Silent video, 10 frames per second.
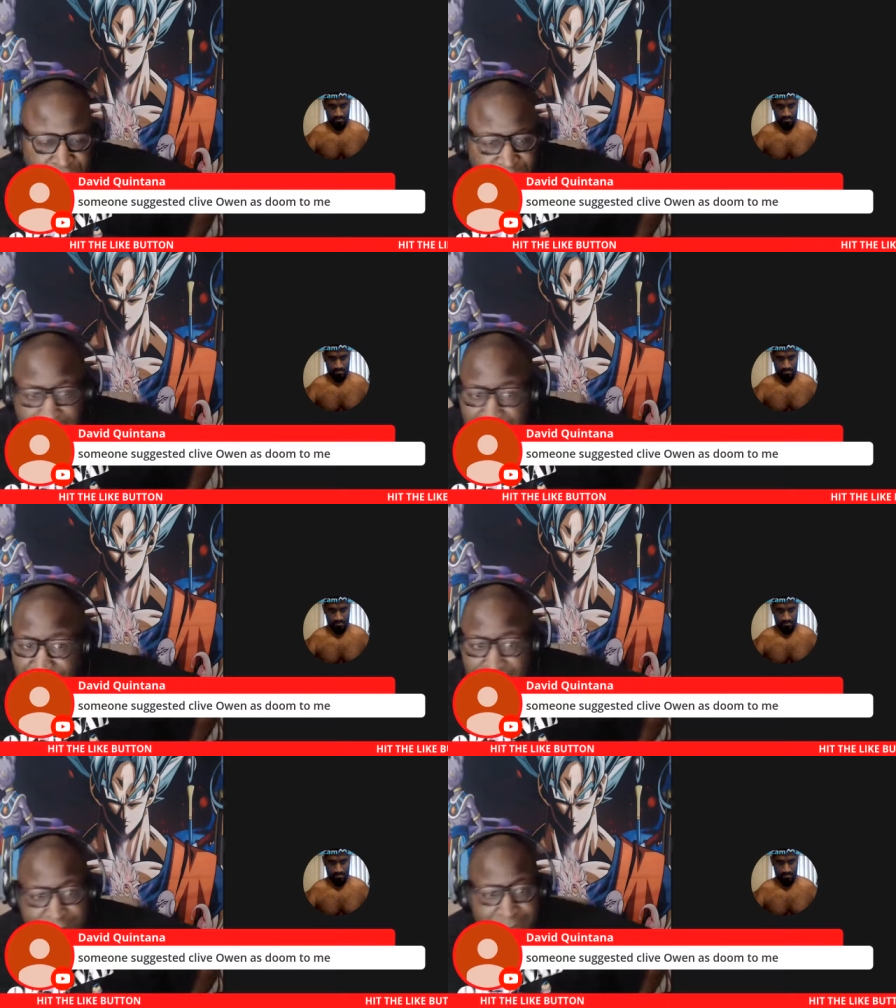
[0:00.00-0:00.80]
I'm not
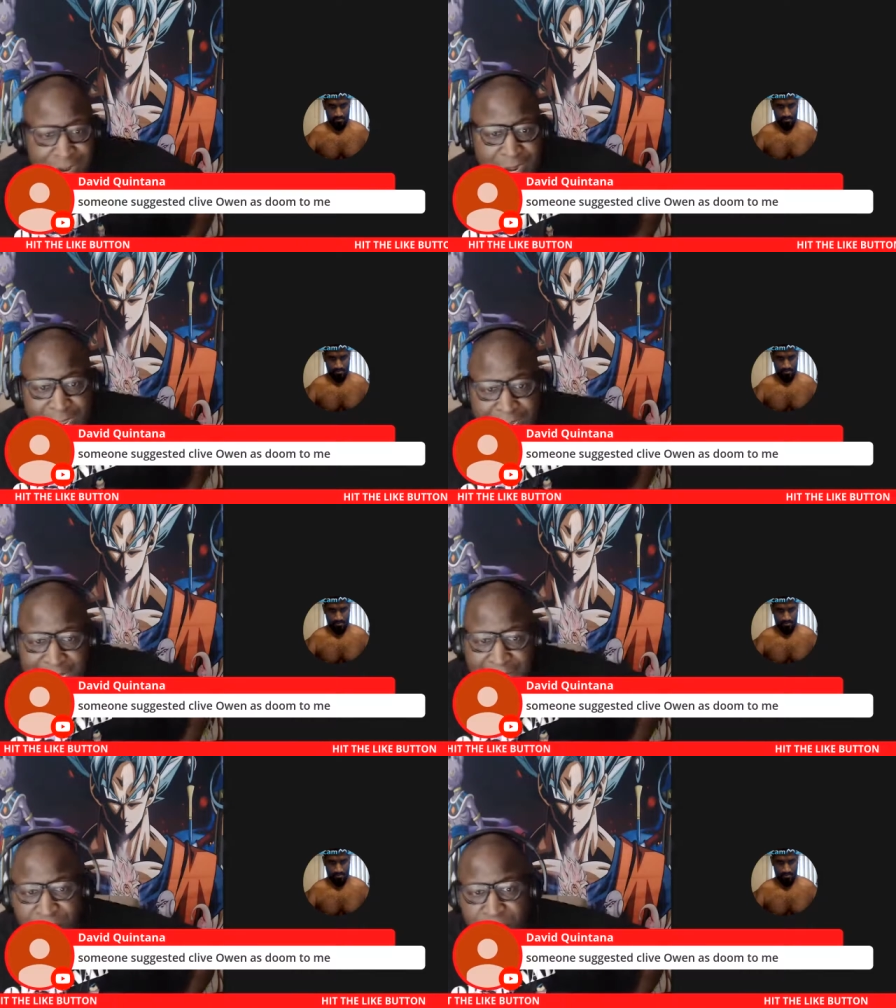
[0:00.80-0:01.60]
mad at that. Clive
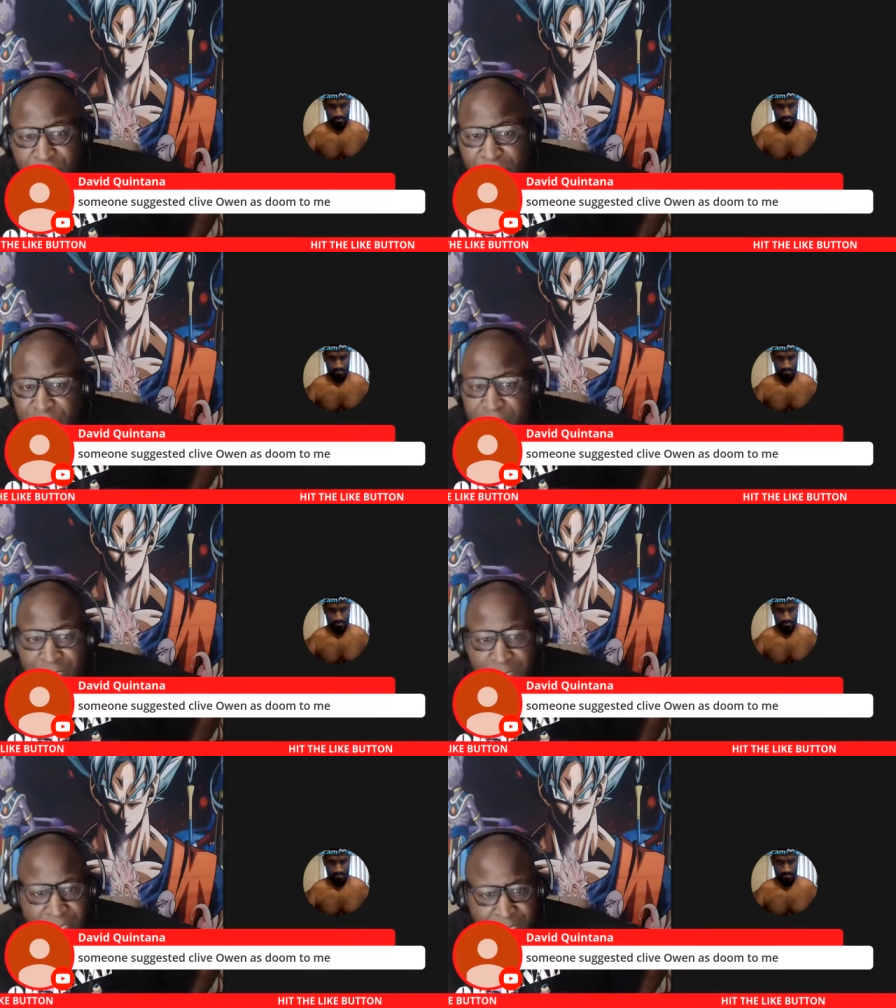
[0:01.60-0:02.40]
Owen,
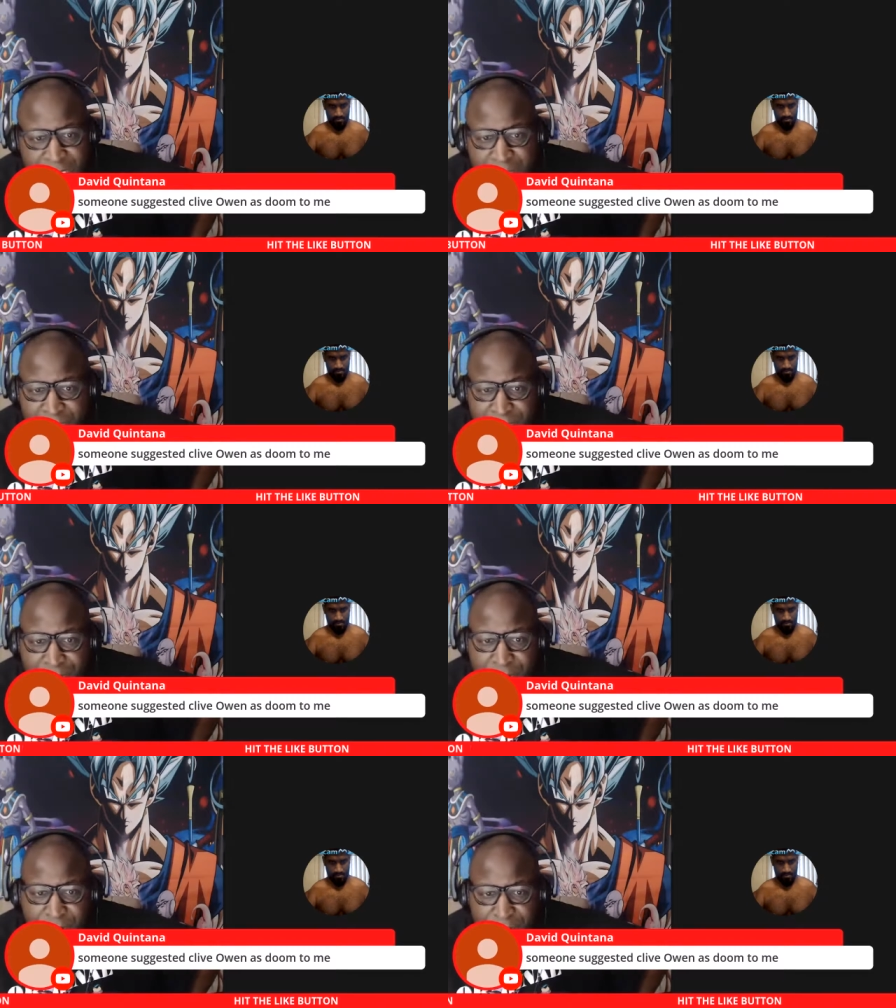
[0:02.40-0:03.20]
he can play the
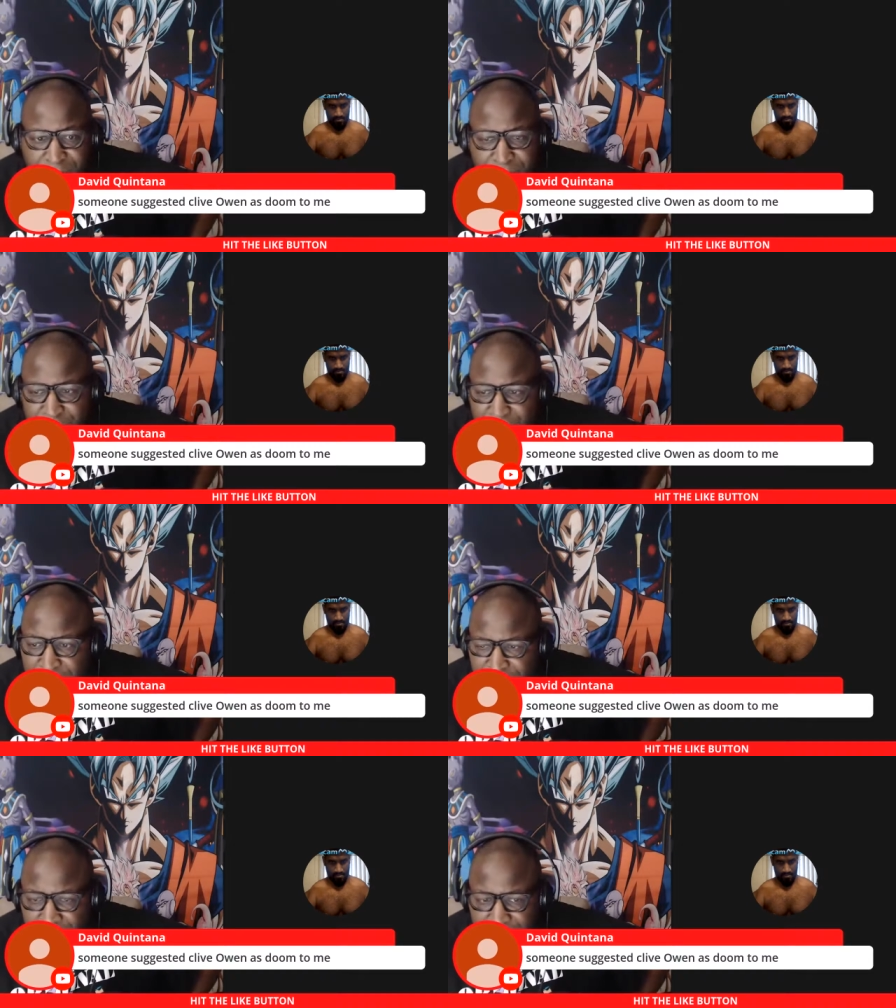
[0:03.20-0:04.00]
part. He's
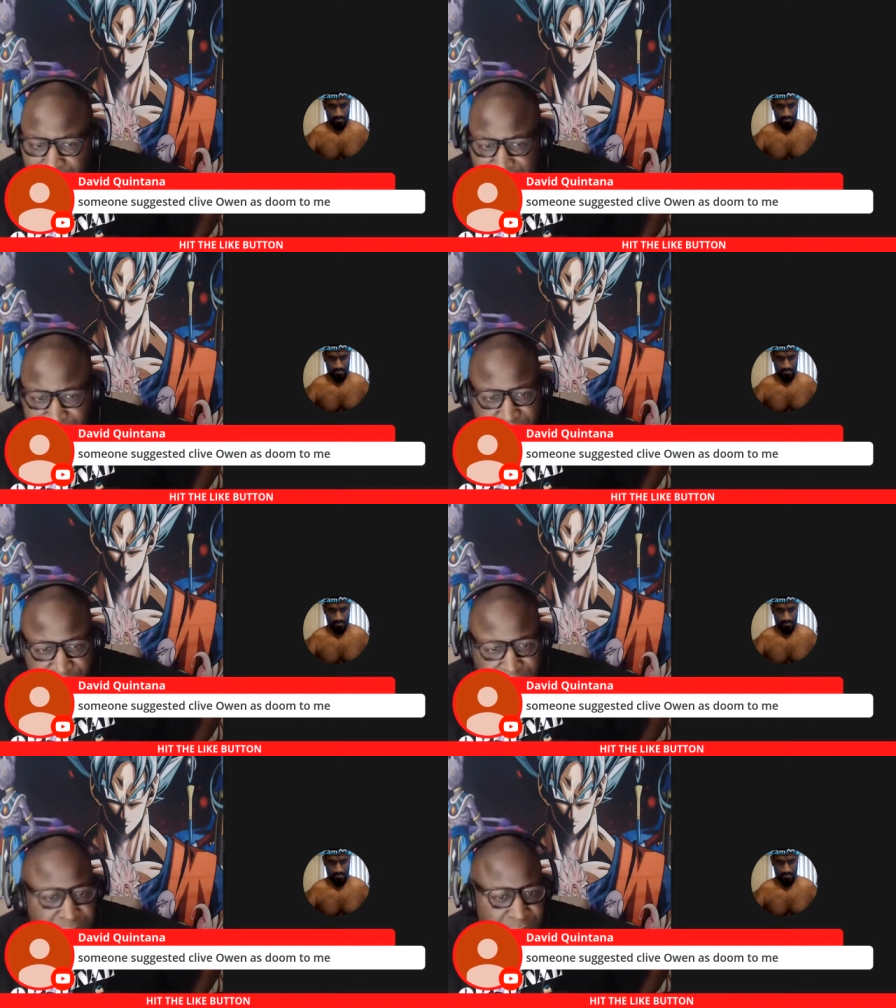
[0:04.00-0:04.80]
a
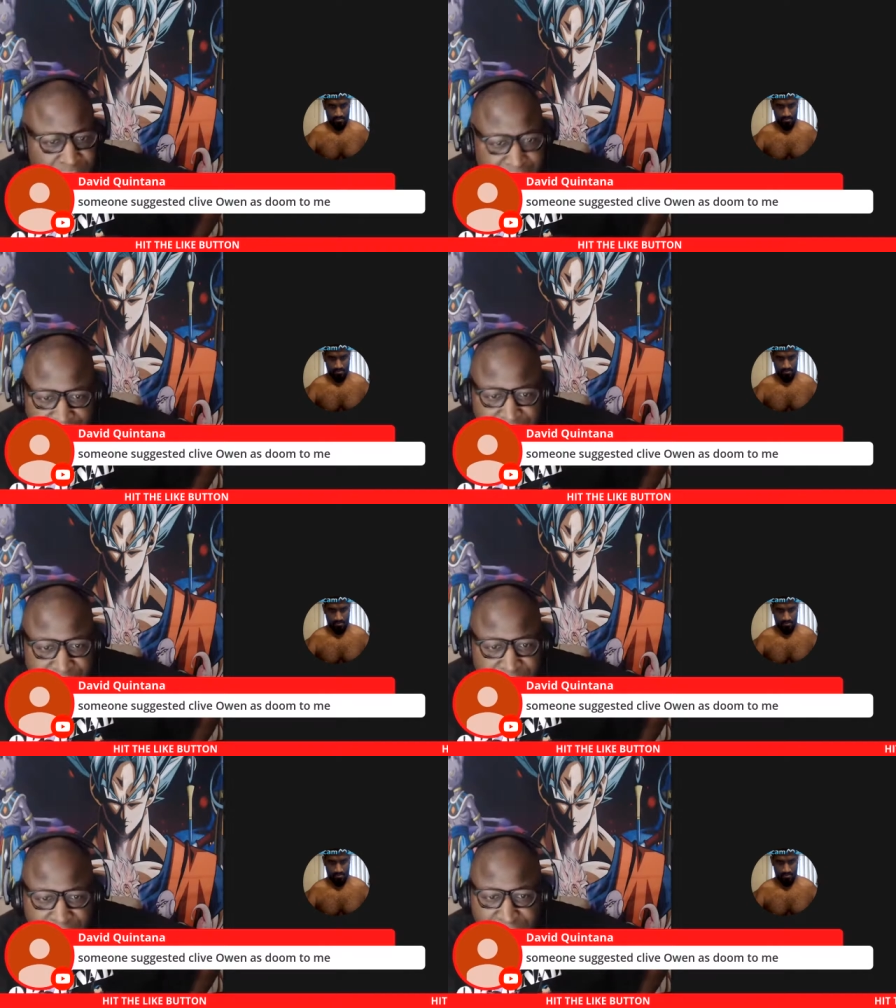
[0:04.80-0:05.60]
nasty
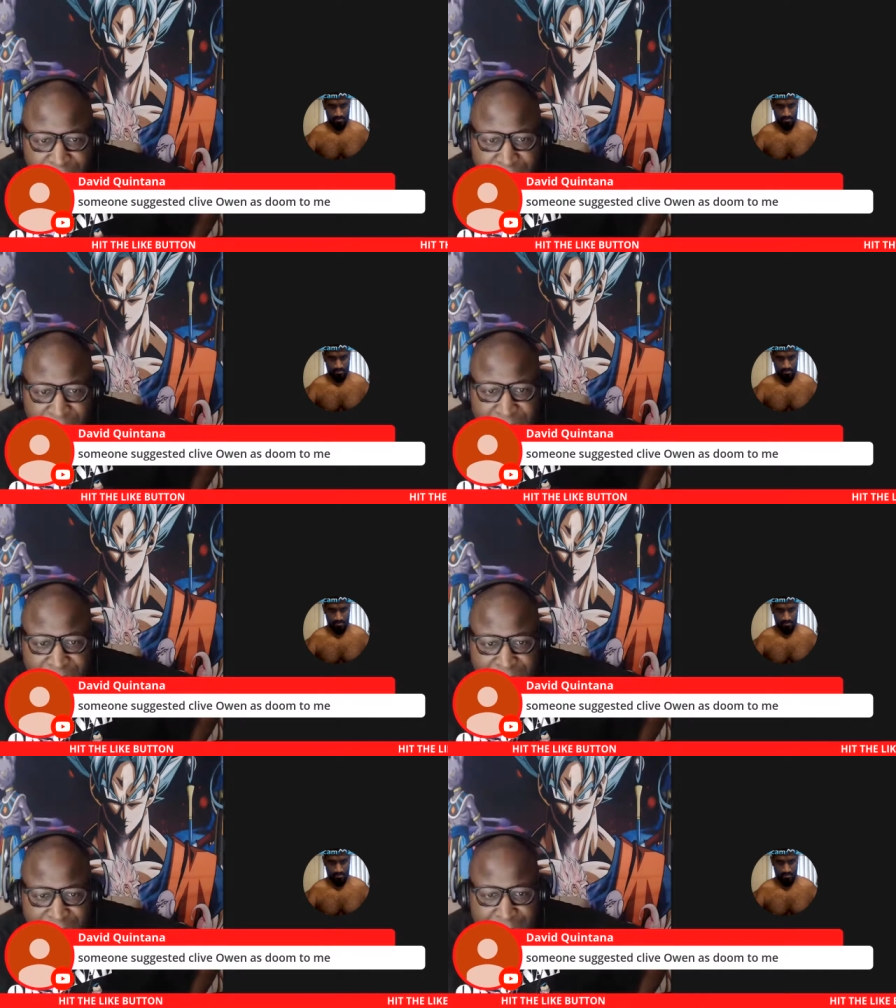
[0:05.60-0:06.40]
son of a bitch as a
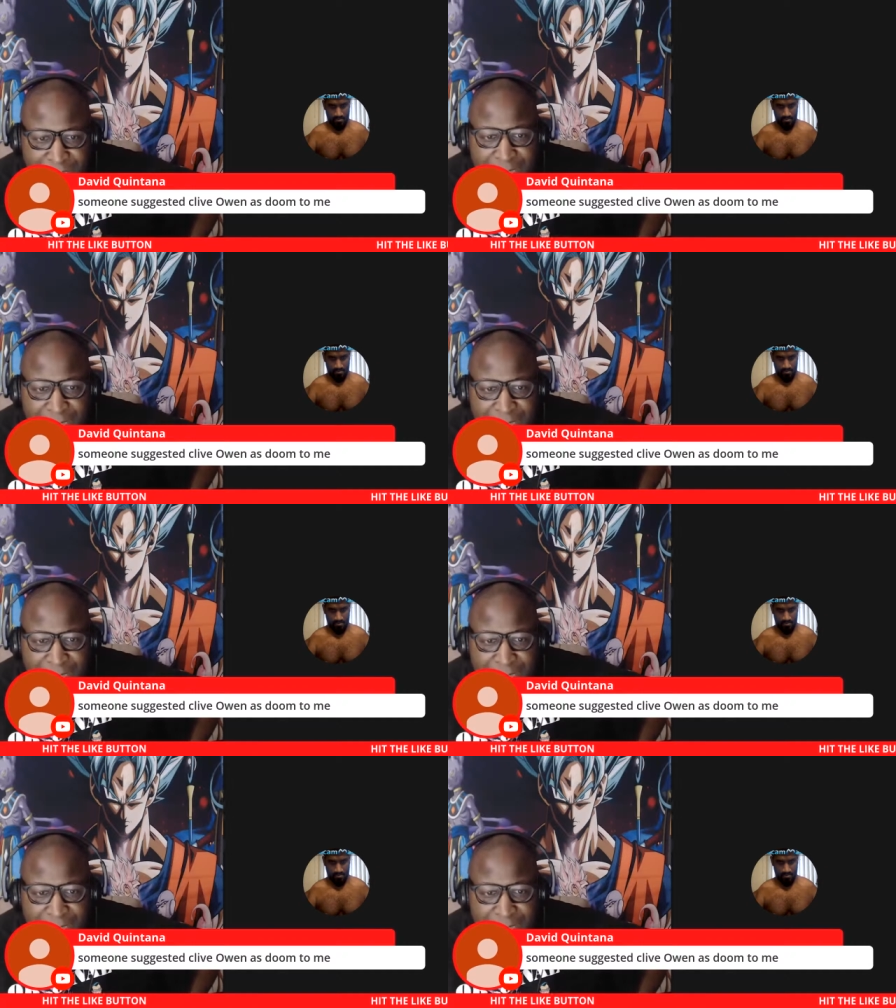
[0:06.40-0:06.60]
bad guy.